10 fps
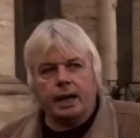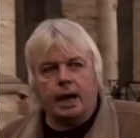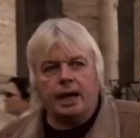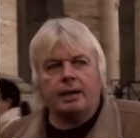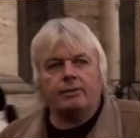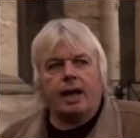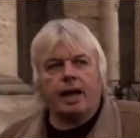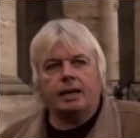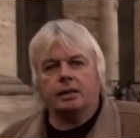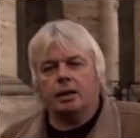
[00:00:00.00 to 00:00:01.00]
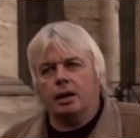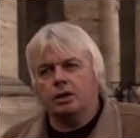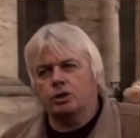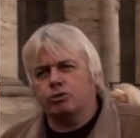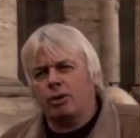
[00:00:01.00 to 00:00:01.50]
I have had
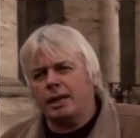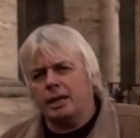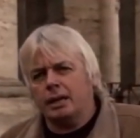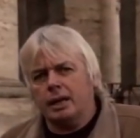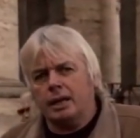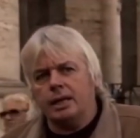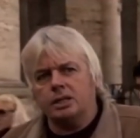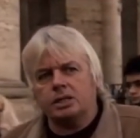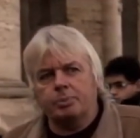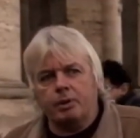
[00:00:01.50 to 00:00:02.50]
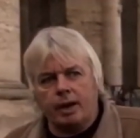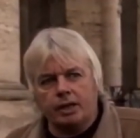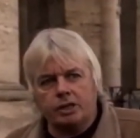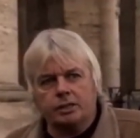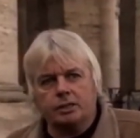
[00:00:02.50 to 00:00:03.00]
great
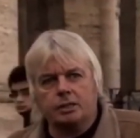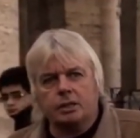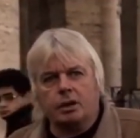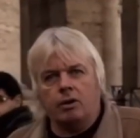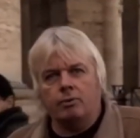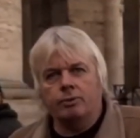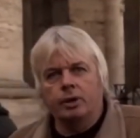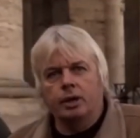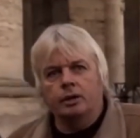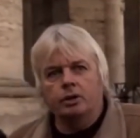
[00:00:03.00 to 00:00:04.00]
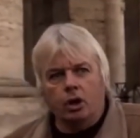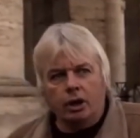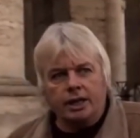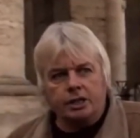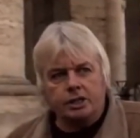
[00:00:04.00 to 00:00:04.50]
inspirations of
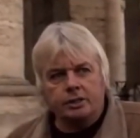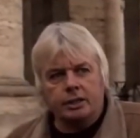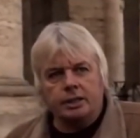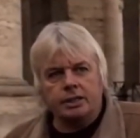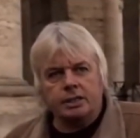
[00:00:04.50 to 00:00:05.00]
knowledge that this